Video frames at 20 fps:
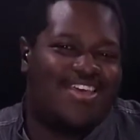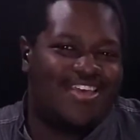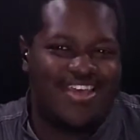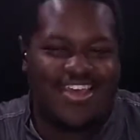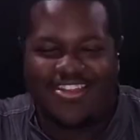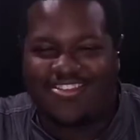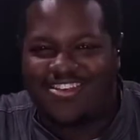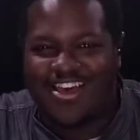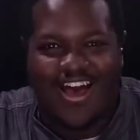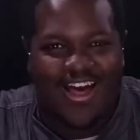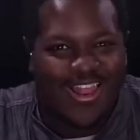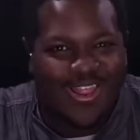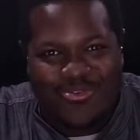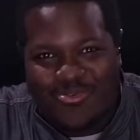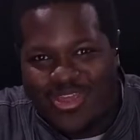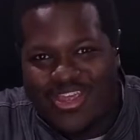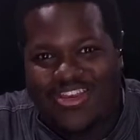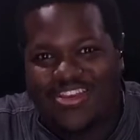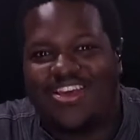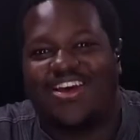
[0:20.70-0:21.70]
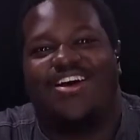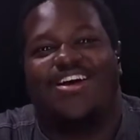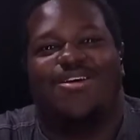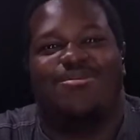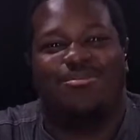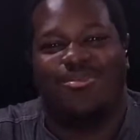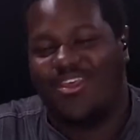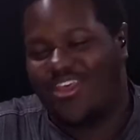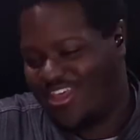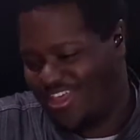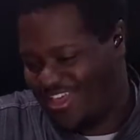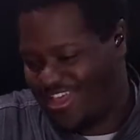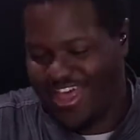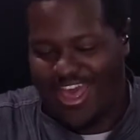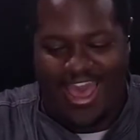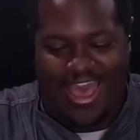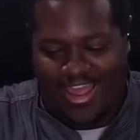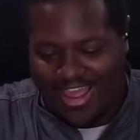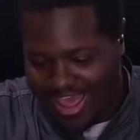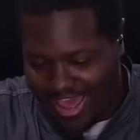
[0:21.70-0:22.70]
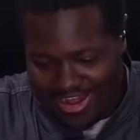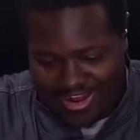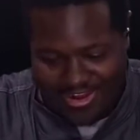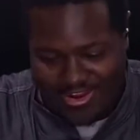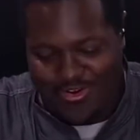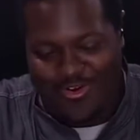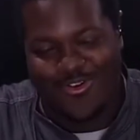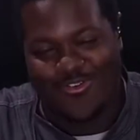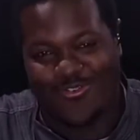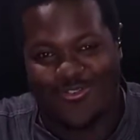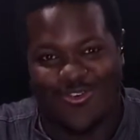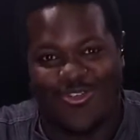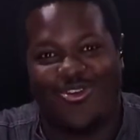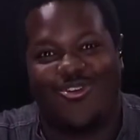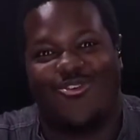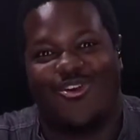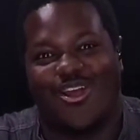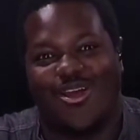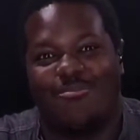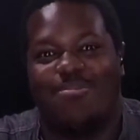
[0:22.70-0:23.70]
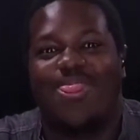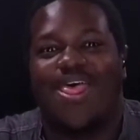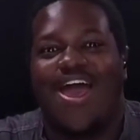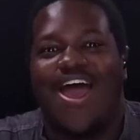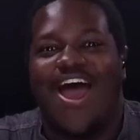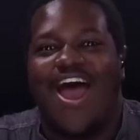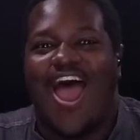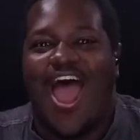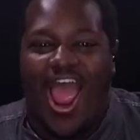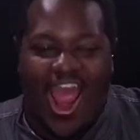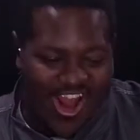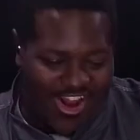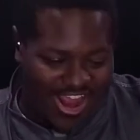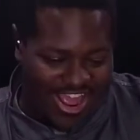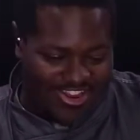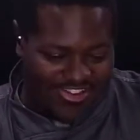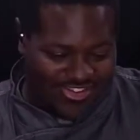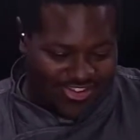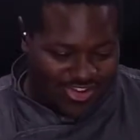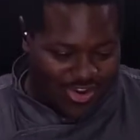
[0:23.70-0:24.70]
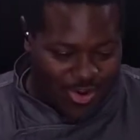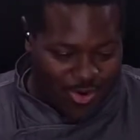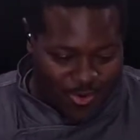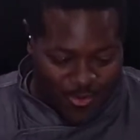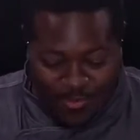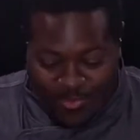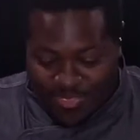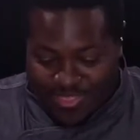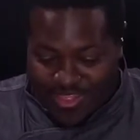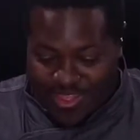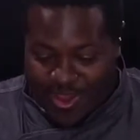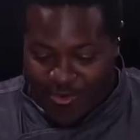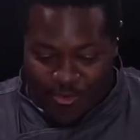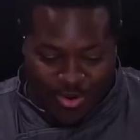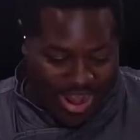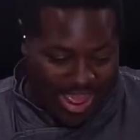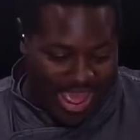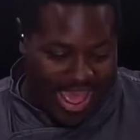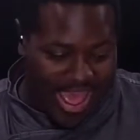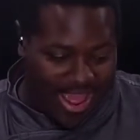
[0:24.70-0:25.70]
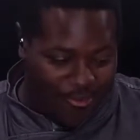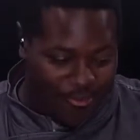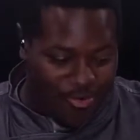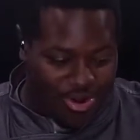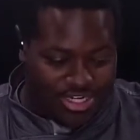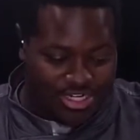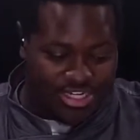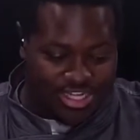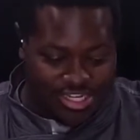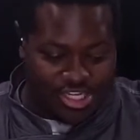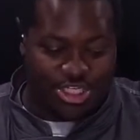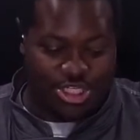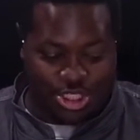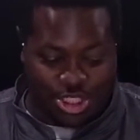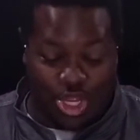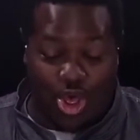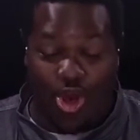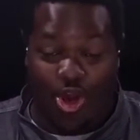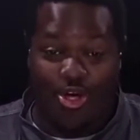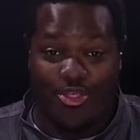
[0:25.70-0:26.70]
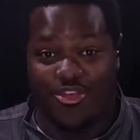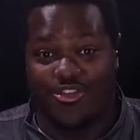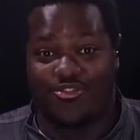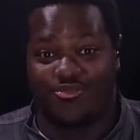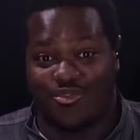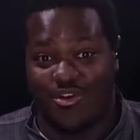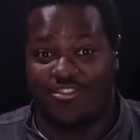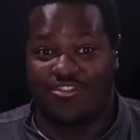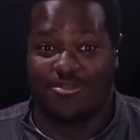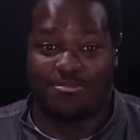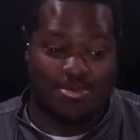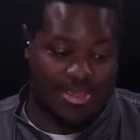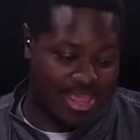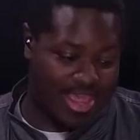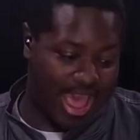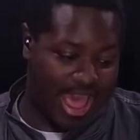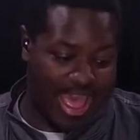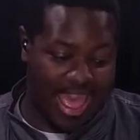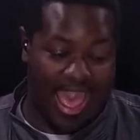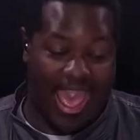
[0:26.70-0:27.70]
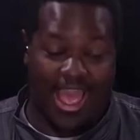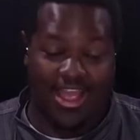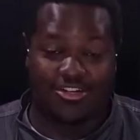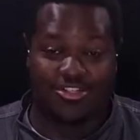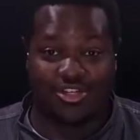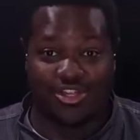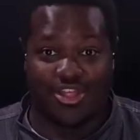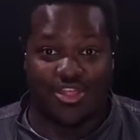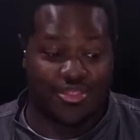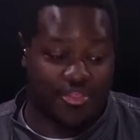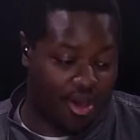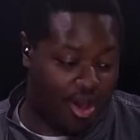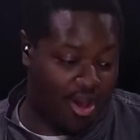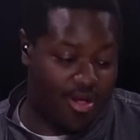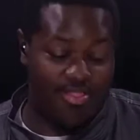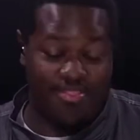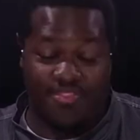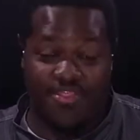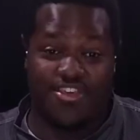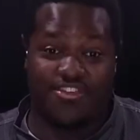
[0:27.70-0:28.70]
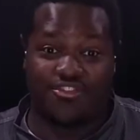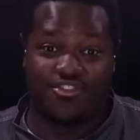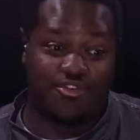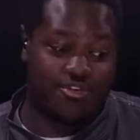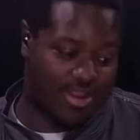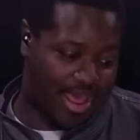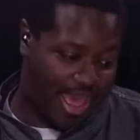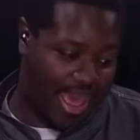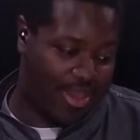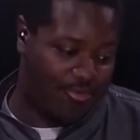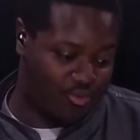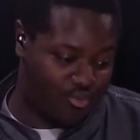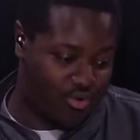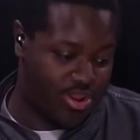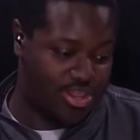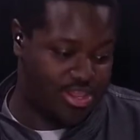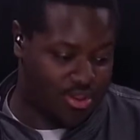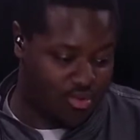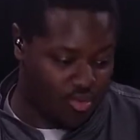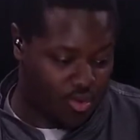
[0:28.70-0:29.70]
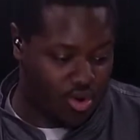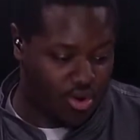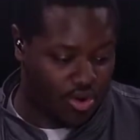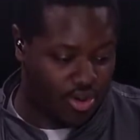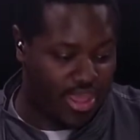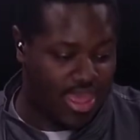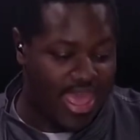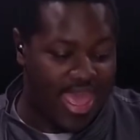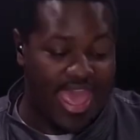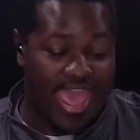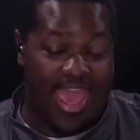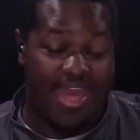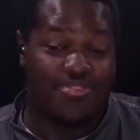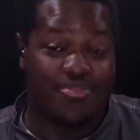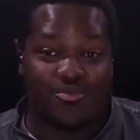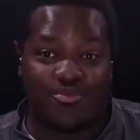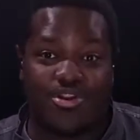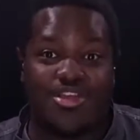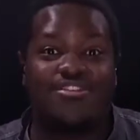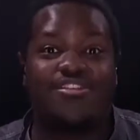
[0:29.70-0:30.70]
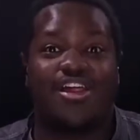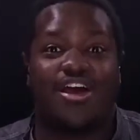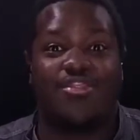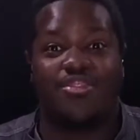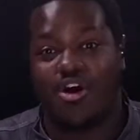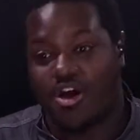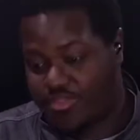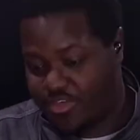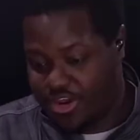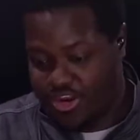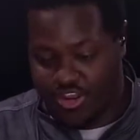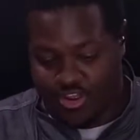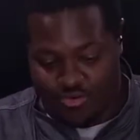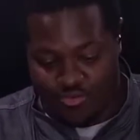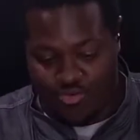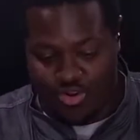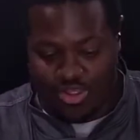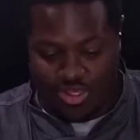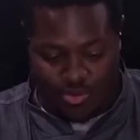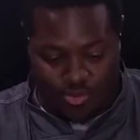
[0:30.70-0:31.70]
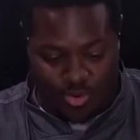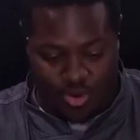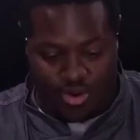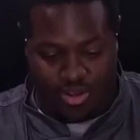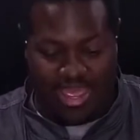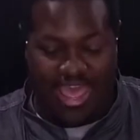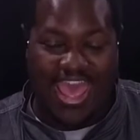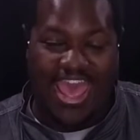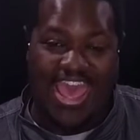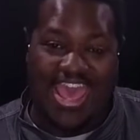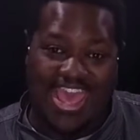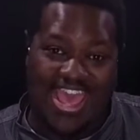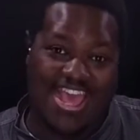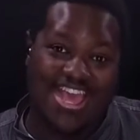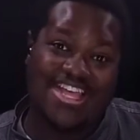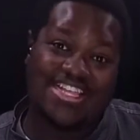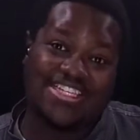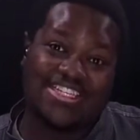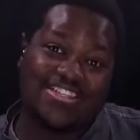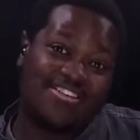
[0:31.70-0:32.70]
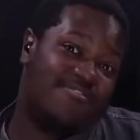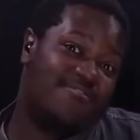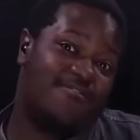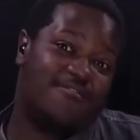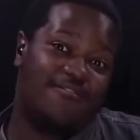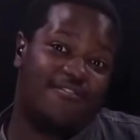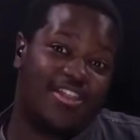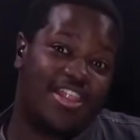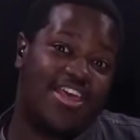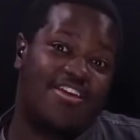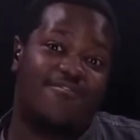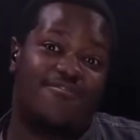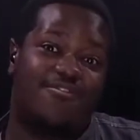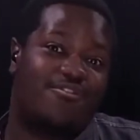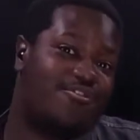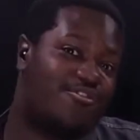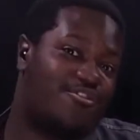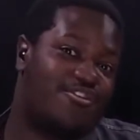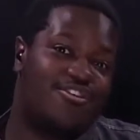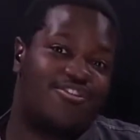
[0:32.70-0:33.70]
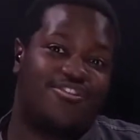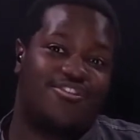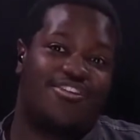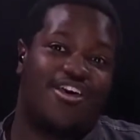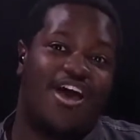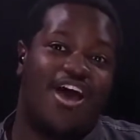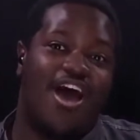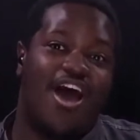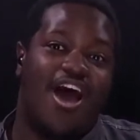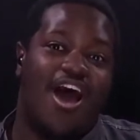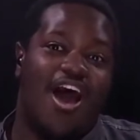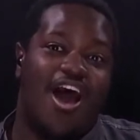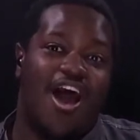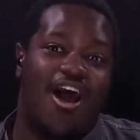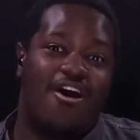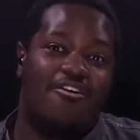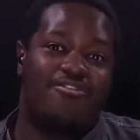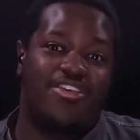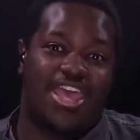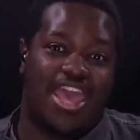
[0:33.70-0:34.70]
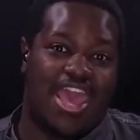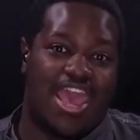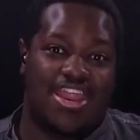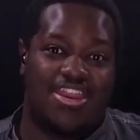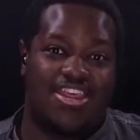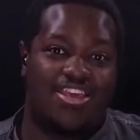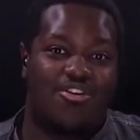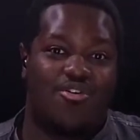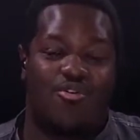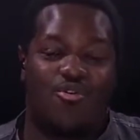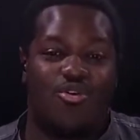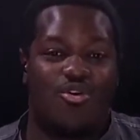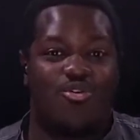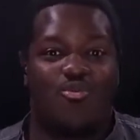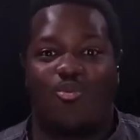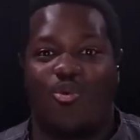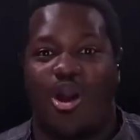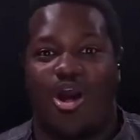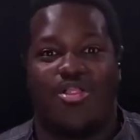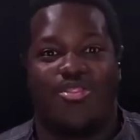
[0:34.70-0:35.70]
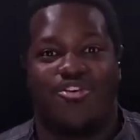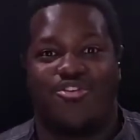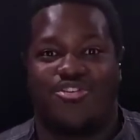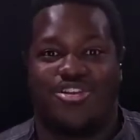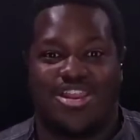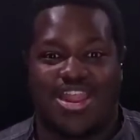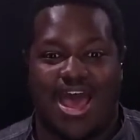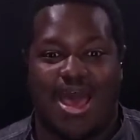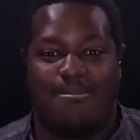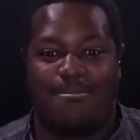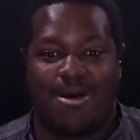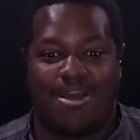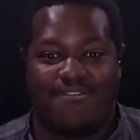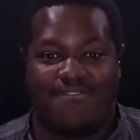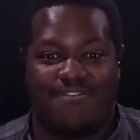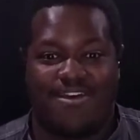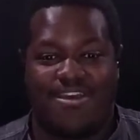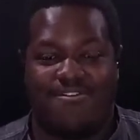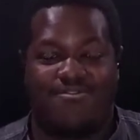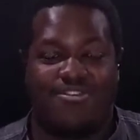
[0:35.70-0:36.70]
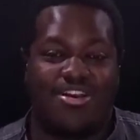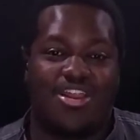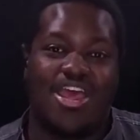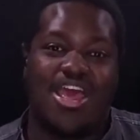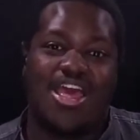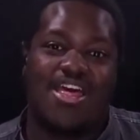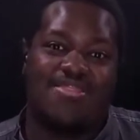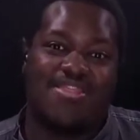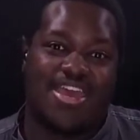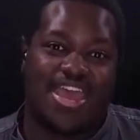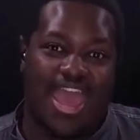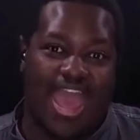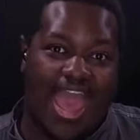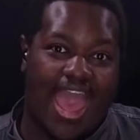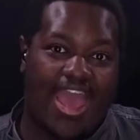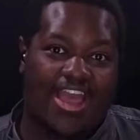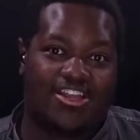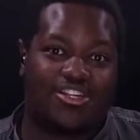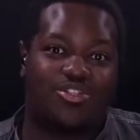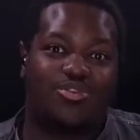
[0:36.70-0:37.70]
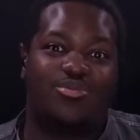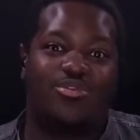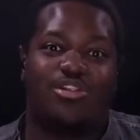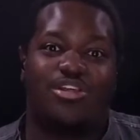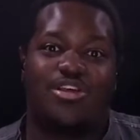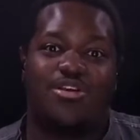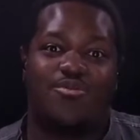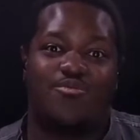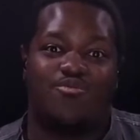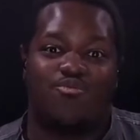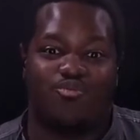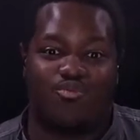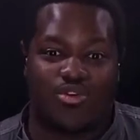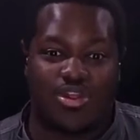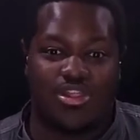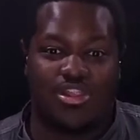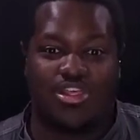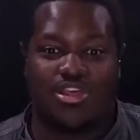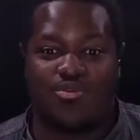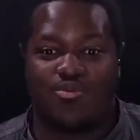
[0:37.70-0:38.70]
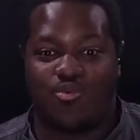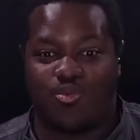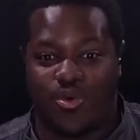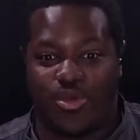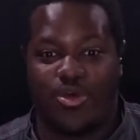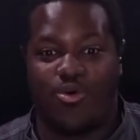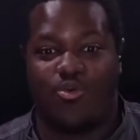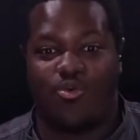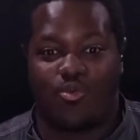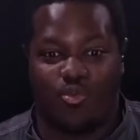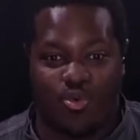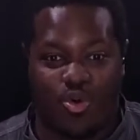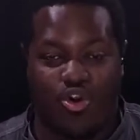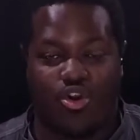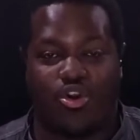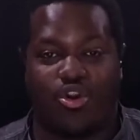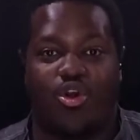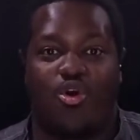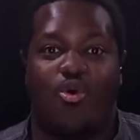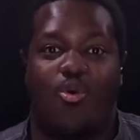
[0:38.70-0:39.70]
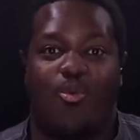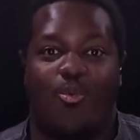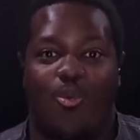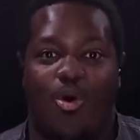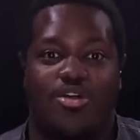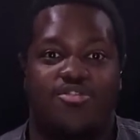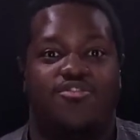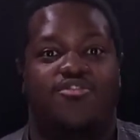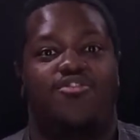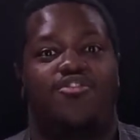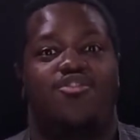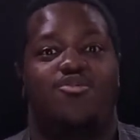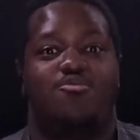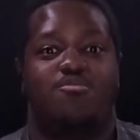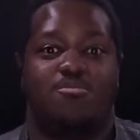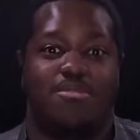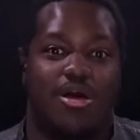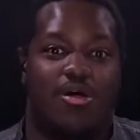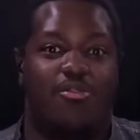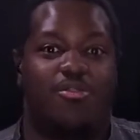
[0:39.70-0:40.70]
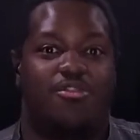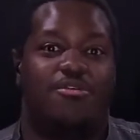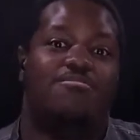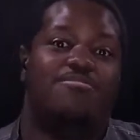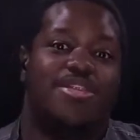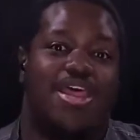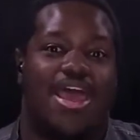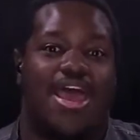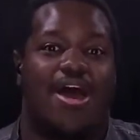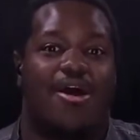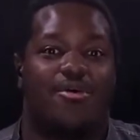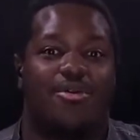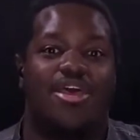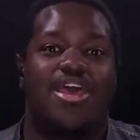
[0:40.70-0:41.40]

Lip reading: It's Halloween time. I gotta do it for the gram. Alright, so when I originally saw this recipe, I actually thought this could really work. And the reason I thought that it could really work is the flavors of candy corn, while they're not my favorite, they actually really will work once you melt them down.